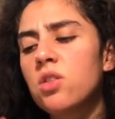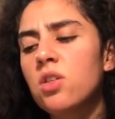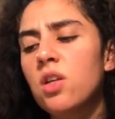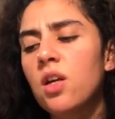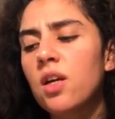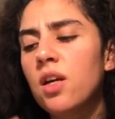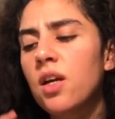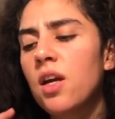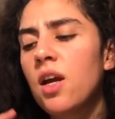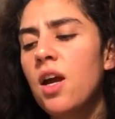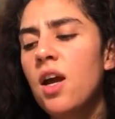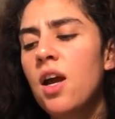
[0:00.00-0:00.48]
It's
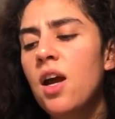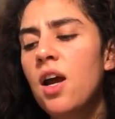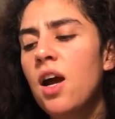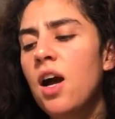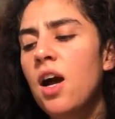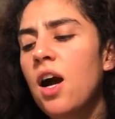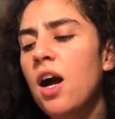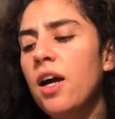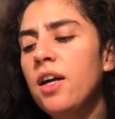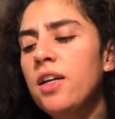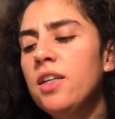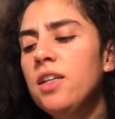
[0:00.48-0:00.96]
like,
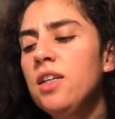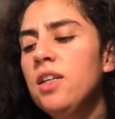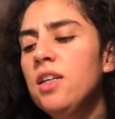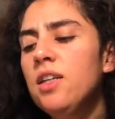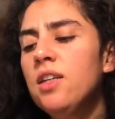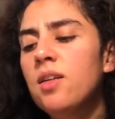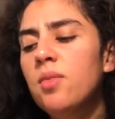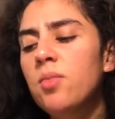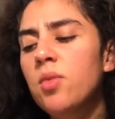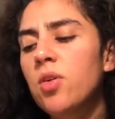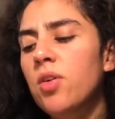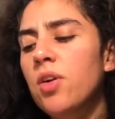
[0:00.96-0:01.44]
I'm
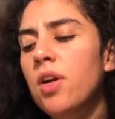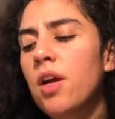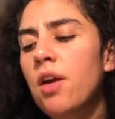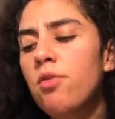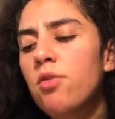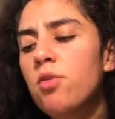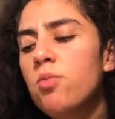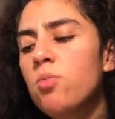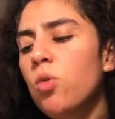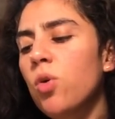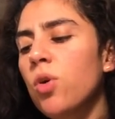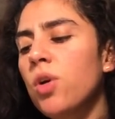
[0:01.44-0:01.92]
hearing
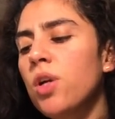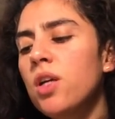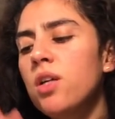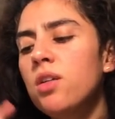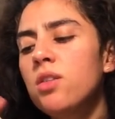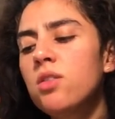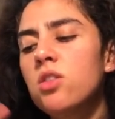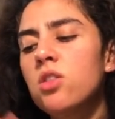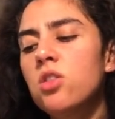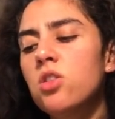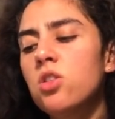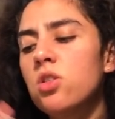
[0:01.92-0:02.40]
every
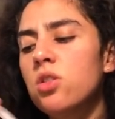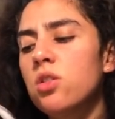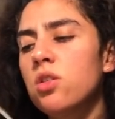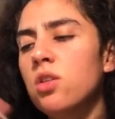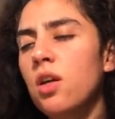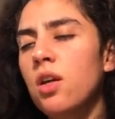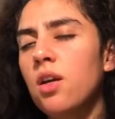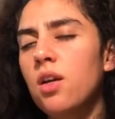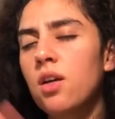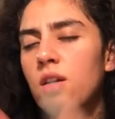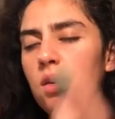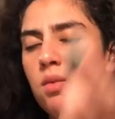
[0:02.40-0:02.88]
morning to
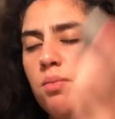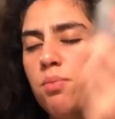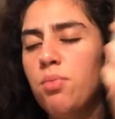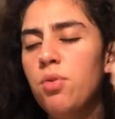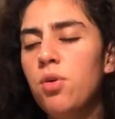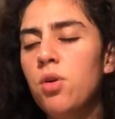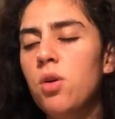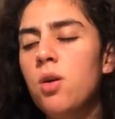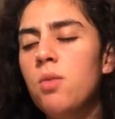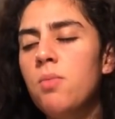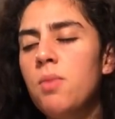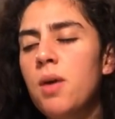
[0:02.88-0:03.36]
just like
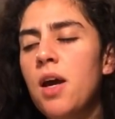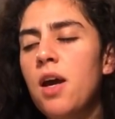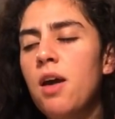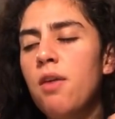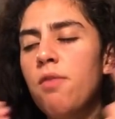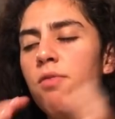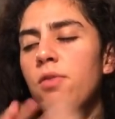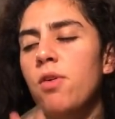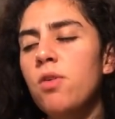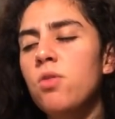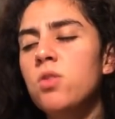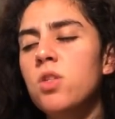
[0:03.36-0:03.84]
put on my
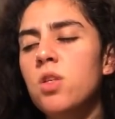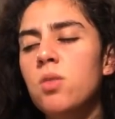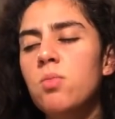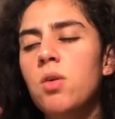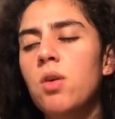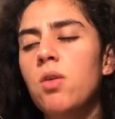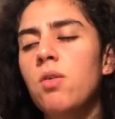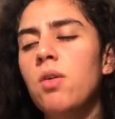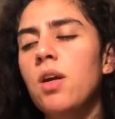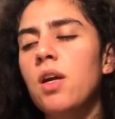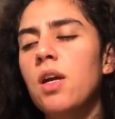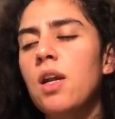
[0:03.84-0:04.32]
headphones, I'm
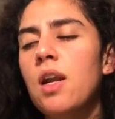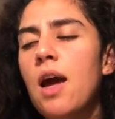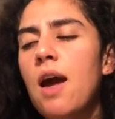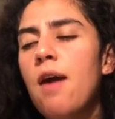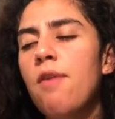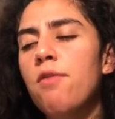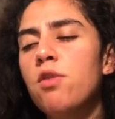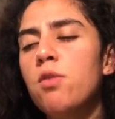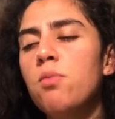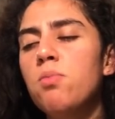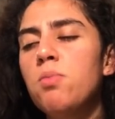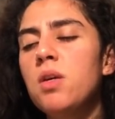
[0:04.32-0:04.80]
hearing, and
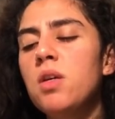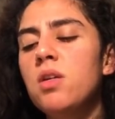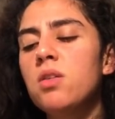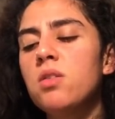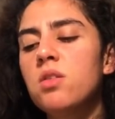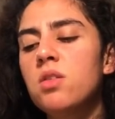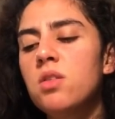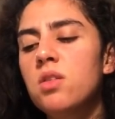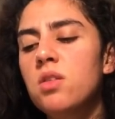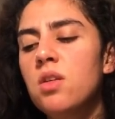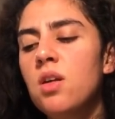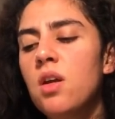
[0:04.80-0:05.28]
have the
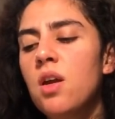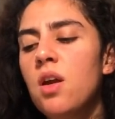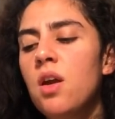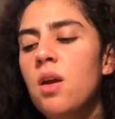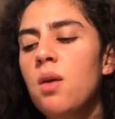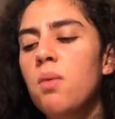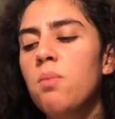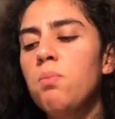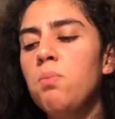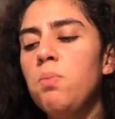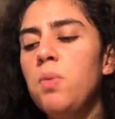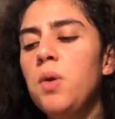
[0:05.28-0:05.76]
beats
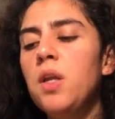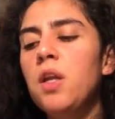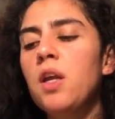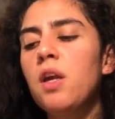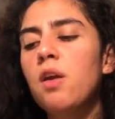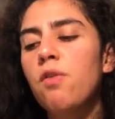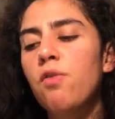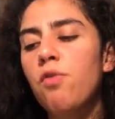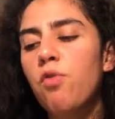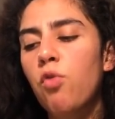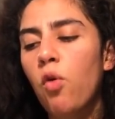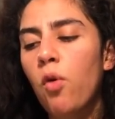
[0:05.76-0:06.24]

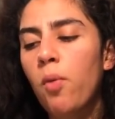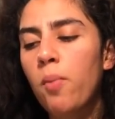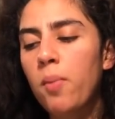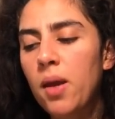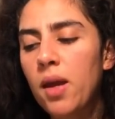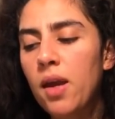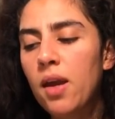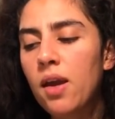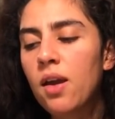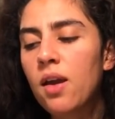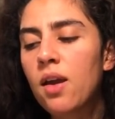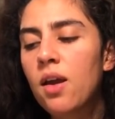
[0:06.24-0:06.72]
beating for
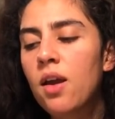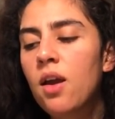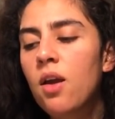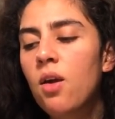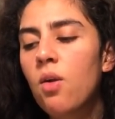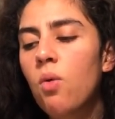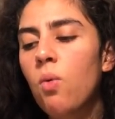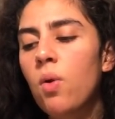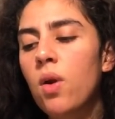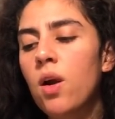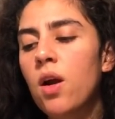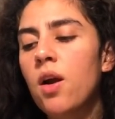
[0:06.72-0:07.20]
me
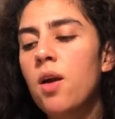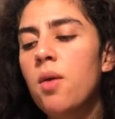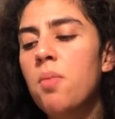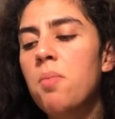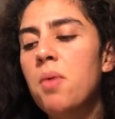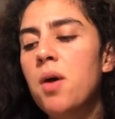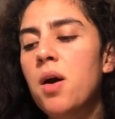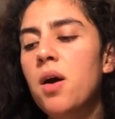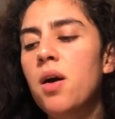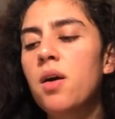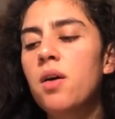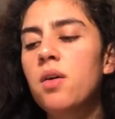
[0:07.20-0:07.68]
when
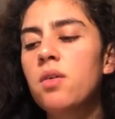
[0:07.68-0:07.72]
I'm